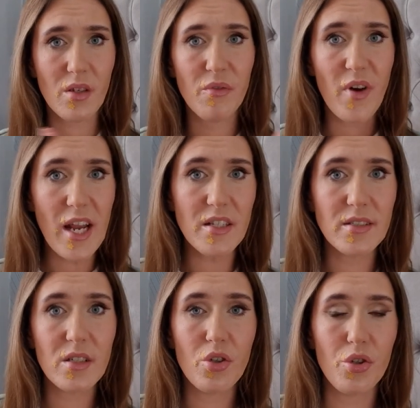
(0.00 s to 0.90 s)

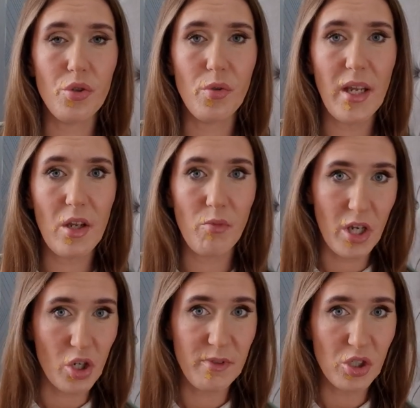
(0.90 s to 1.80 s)
friend who
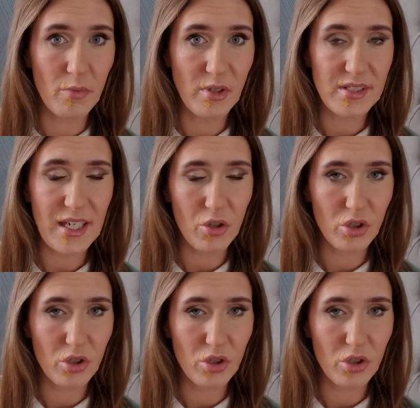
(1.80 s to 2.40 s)
we're going to be talking about today